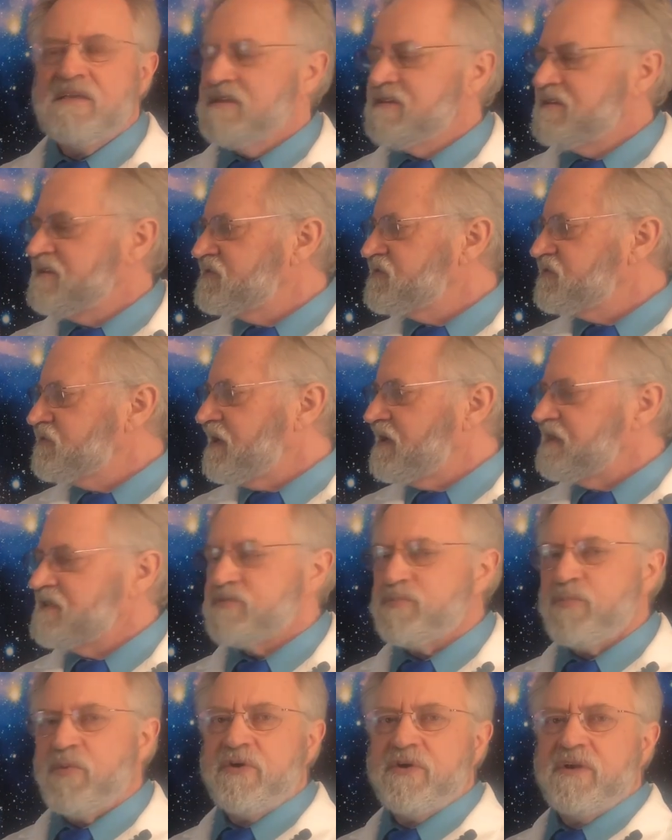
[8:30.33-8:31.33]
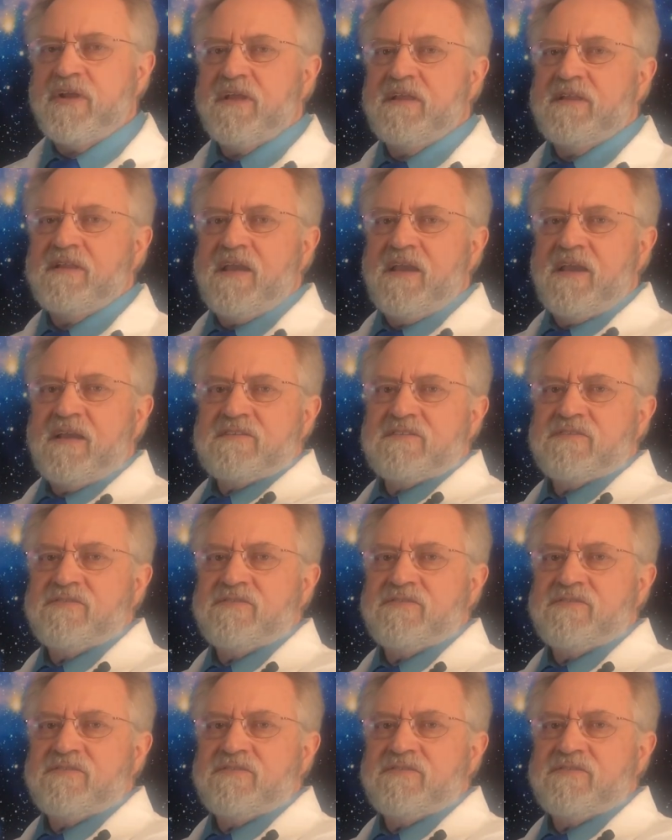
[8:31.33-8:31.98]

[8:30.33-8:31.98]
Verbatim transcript: this rod is pointing in the X